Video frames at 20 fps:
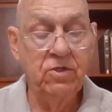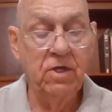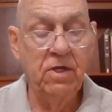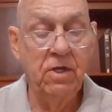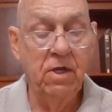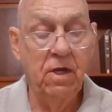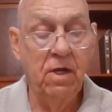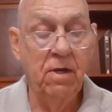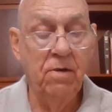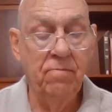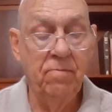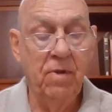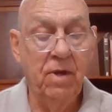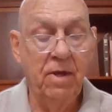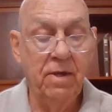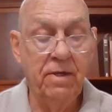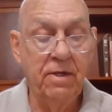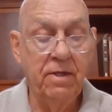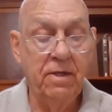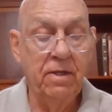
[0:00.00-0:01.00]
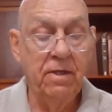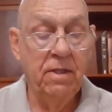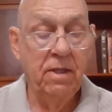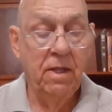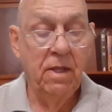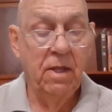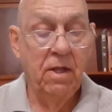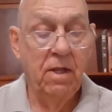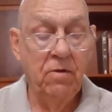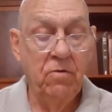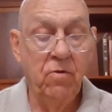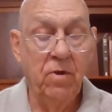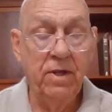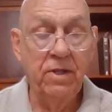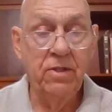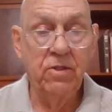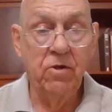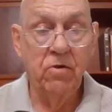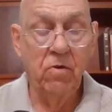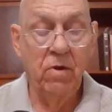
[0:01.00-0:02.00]
to come
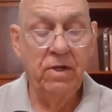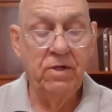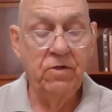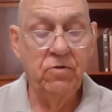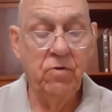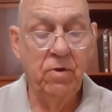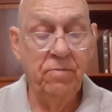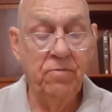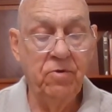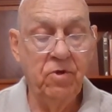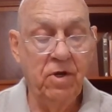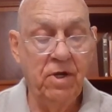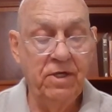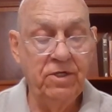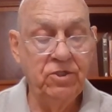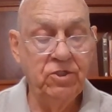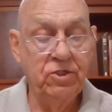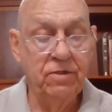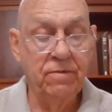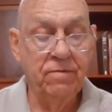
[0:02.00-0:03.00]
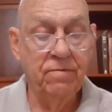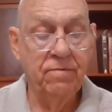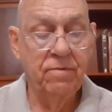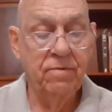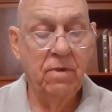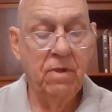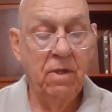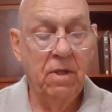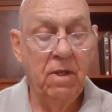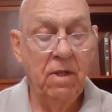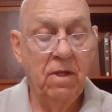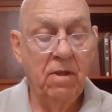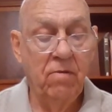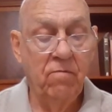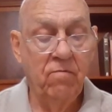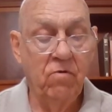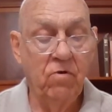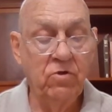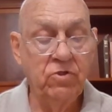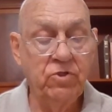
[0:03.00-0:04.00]
during the Great Tribulation.
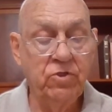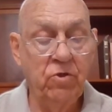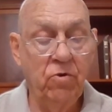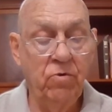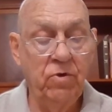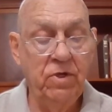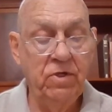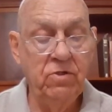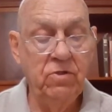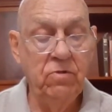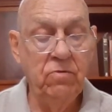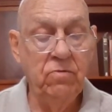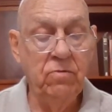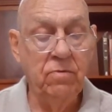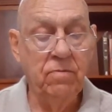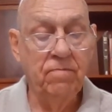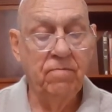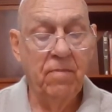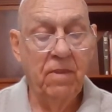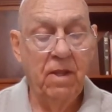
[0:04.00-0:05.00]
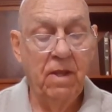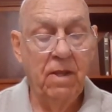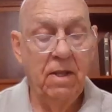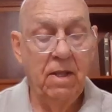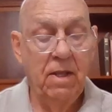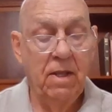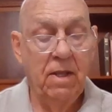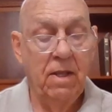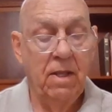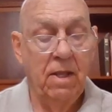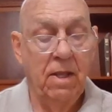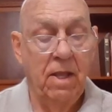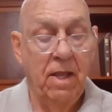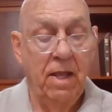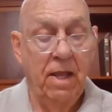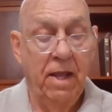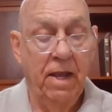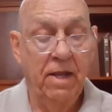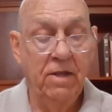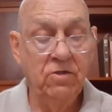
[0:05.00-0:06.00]
Verse 32,
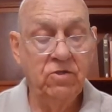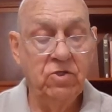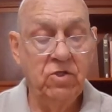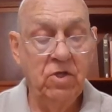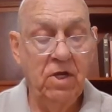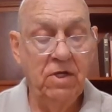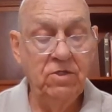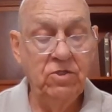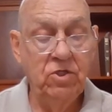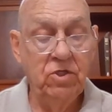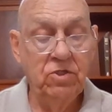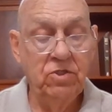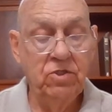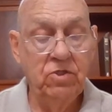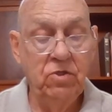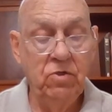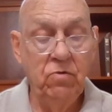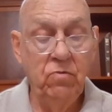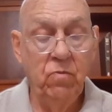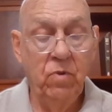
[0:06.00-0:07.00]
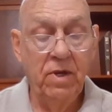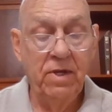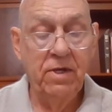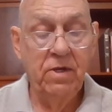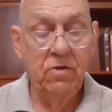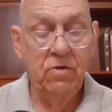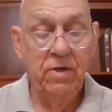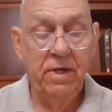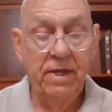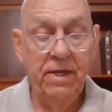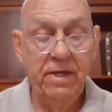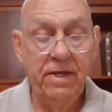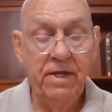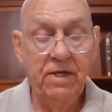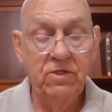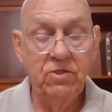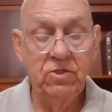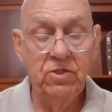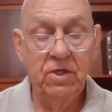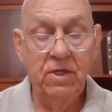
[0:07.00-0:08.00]
And such as do wickedly
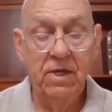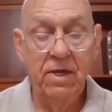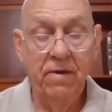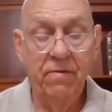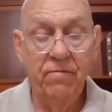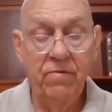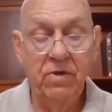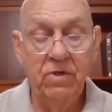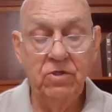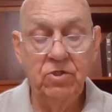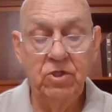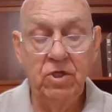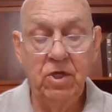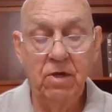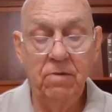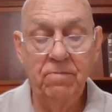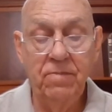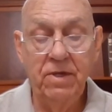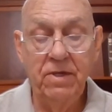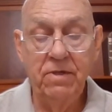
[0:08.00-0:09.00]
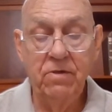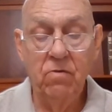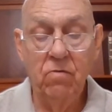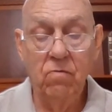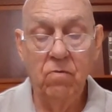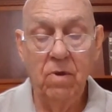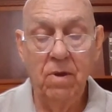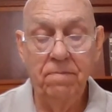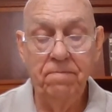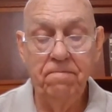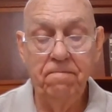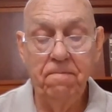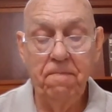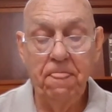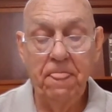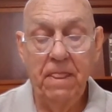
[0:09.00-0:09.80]
against the covenant shall be corrupt